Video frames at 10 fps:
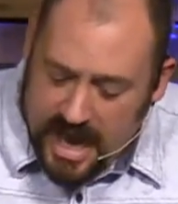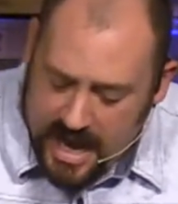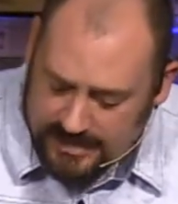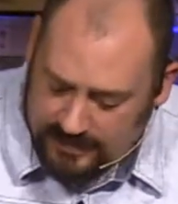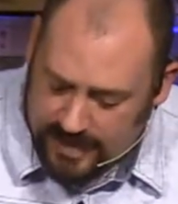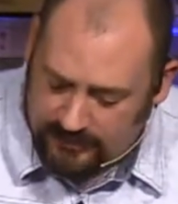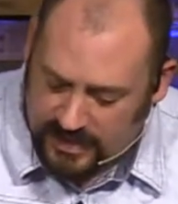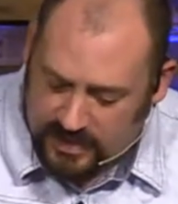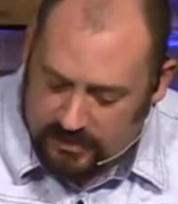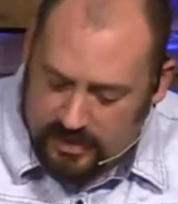ahead in life
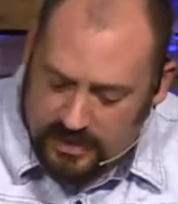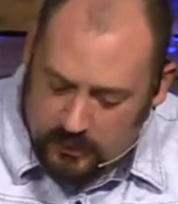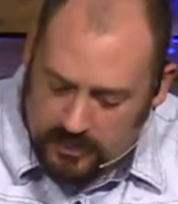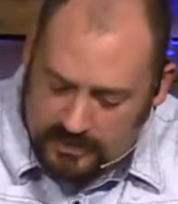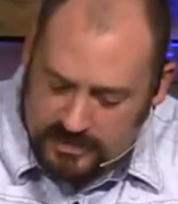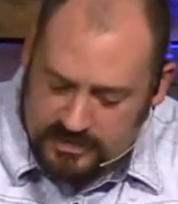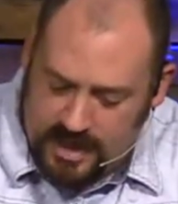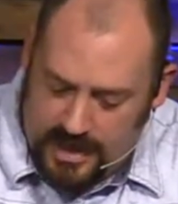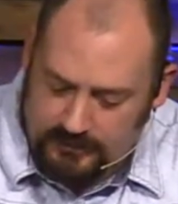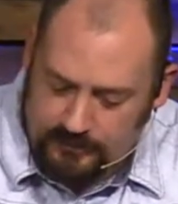like you thought you would at this
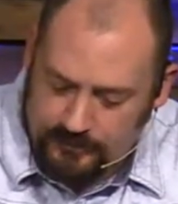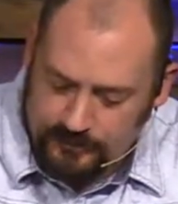time.